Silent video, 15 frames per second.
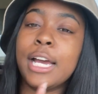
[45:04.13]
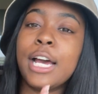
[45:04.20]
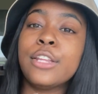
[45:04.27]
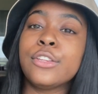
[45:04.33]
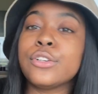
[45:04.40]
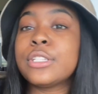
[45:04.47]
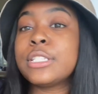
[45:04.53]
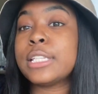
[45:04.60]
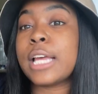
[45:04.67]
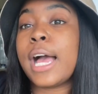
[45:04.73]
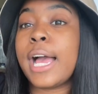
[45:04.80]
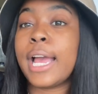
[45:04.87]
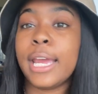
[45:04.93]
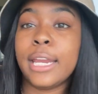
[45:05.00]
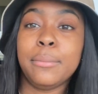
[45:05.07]
other
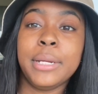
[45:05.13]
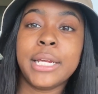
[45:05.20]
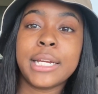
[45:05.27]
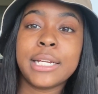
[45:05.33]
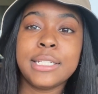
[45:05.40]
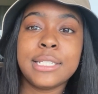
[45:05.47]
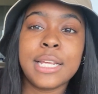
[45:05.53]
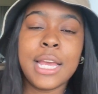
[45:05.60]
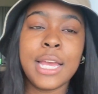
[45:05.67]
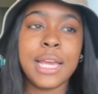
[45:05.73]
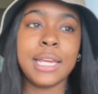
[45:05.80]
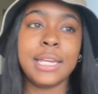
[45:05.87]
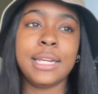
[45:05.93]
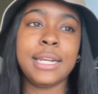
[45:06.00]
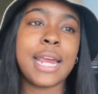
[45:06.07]
side, because
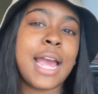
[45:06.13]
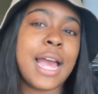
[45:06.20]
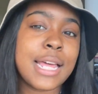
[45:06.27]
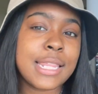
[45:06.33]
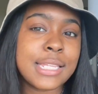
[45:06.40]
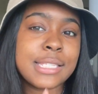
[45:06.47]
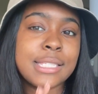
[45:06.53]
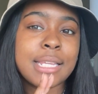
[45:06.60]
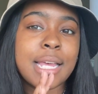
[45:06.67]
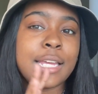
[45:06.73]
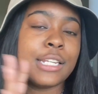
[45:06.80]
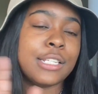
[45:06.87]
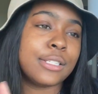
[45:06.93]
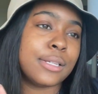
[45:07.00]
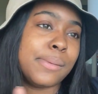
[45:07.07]
yeah, this
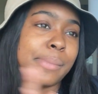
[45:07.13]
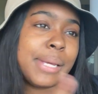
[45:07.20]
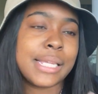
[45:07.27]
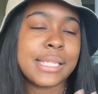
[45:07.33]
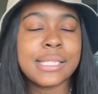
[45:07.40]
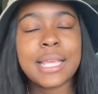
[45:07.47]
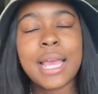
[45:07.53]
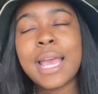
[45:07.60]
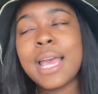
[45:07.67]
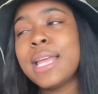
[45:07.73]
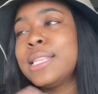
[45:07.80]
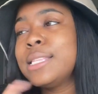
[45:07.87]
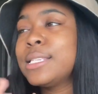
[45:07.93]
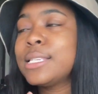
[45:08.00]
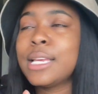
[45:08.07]
side it makes
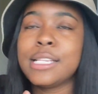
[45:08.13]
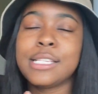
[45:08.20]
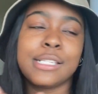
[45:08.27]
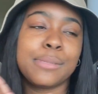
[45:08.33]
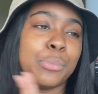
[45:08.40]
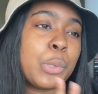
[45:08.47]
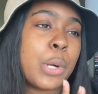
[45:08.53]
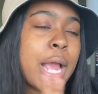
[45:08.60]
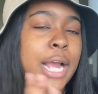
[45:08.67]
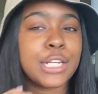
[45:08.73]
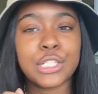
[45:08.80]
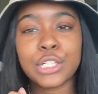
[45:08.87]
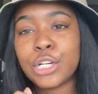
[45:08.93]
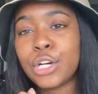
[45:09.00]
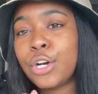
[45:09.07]
sense, it's
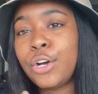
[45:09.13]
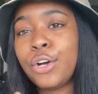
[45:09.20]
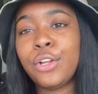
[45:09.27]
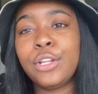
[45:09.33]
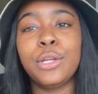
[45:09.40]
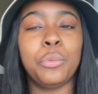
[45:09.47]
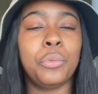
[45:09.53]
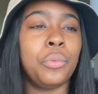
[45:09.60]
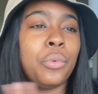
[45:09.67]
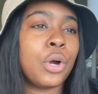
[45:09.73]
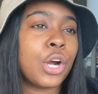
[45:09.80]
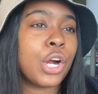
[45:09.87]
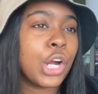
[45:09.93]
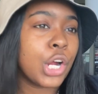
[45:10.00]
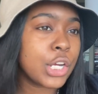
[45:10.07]
practical, it
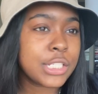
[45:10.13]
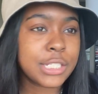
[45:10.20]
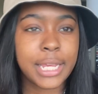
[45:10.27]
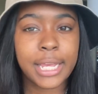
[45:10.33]
works.